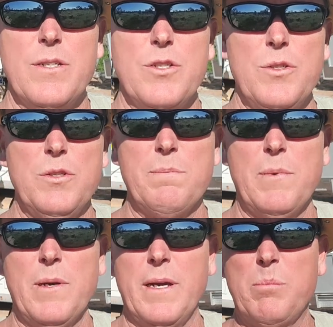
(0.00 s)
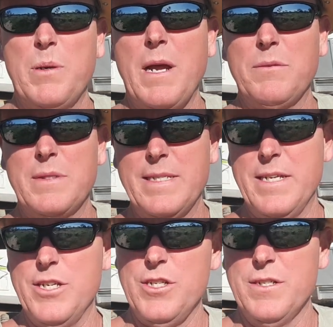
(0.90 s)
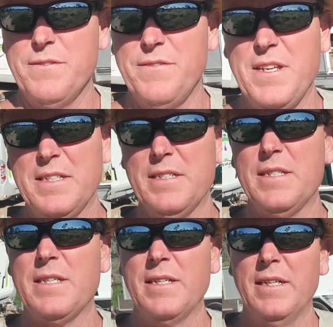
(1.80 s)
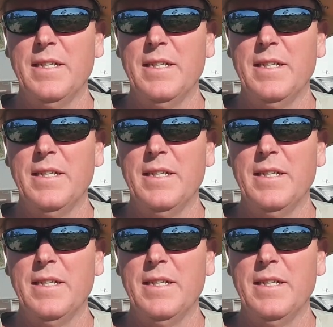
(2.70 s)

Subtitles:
Excuse my pronunciation of things.